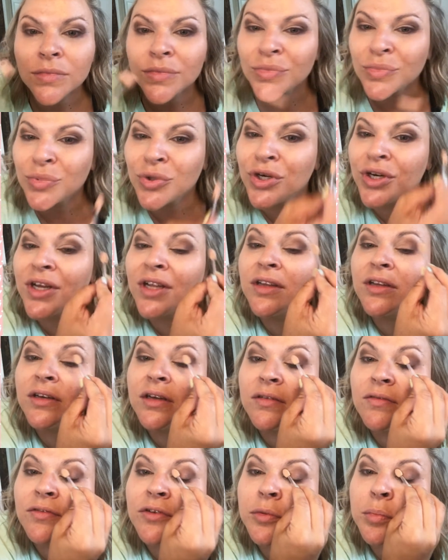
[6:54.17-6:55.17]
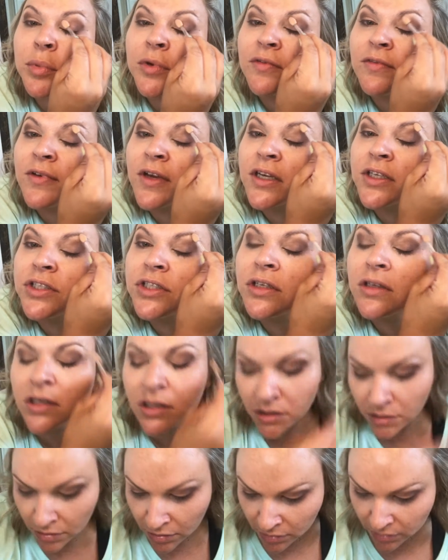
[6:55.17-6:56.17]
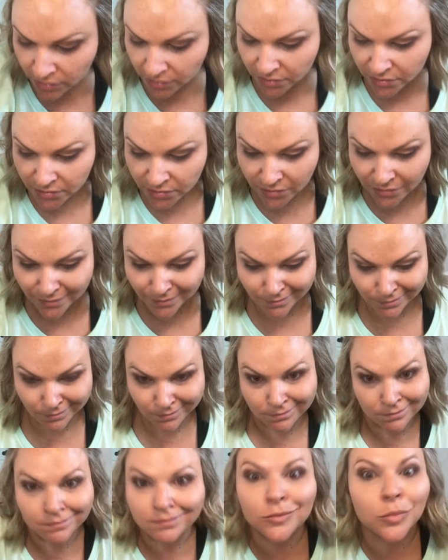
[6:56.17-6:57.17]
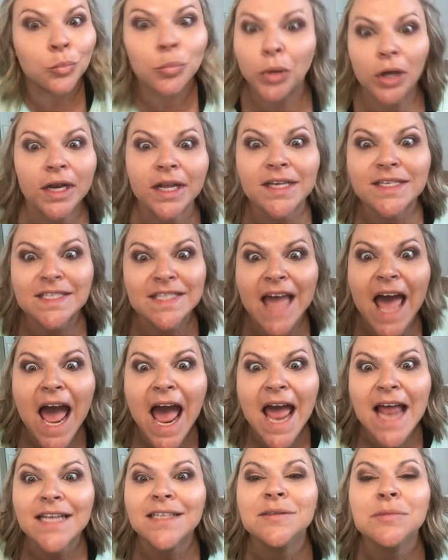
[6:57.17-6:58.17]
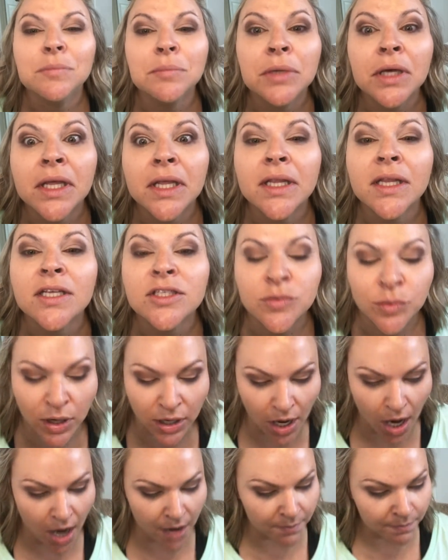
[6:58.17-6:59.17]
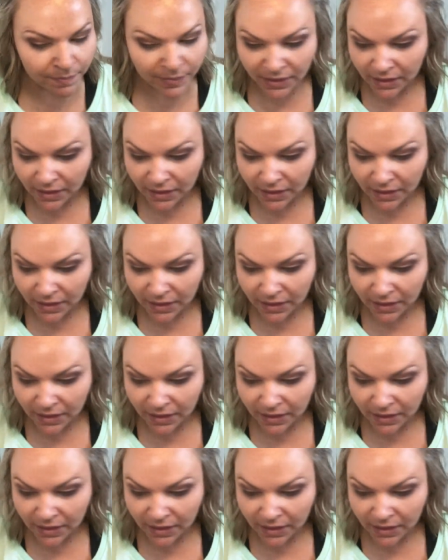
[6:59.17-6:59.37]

We're not looking for perfection here, because it is not, but that's what I got.